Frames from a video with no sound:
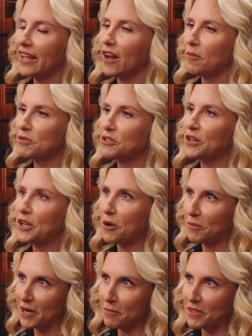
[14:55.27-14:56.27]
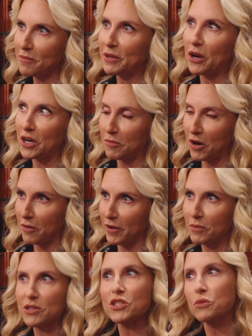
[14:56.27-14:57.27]
an opportunity opened up in the PR
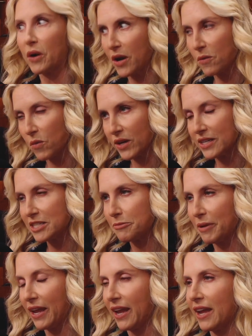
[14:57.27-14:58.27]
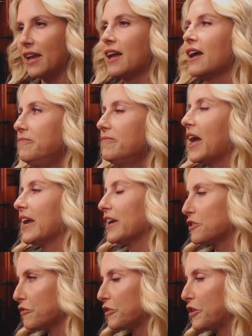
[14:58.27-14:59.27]
department, which is where I wanted to be. I
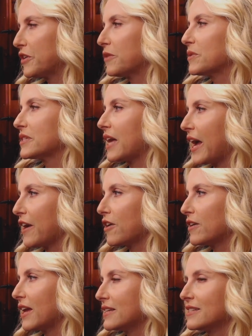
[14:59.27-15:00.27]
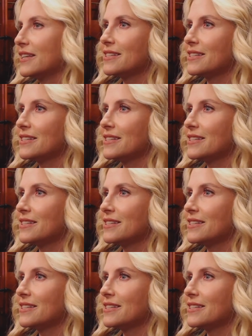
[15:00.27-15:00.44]
interviewed and was hired as the